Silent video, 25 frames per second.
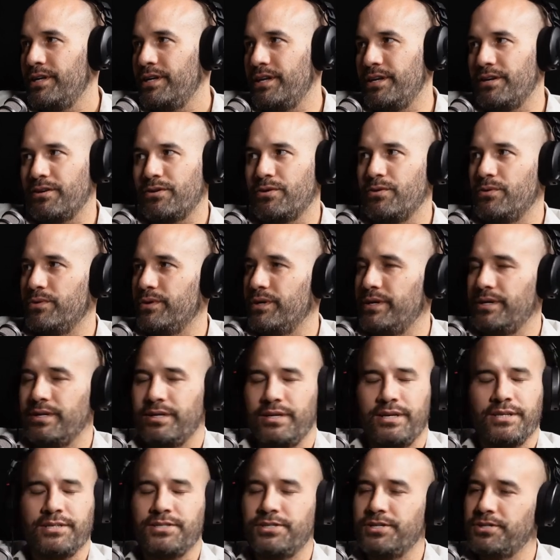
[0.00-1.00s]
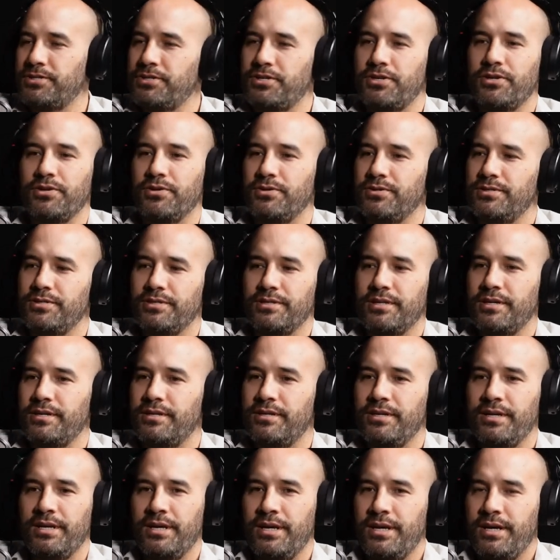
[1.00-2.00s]
in a quarter. It's just huge.
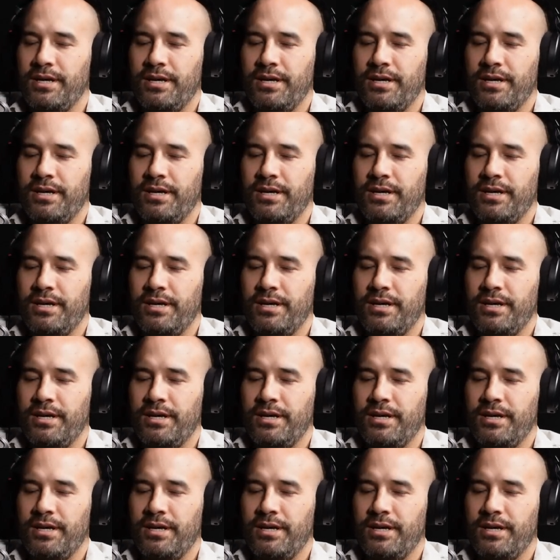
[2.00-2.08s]
The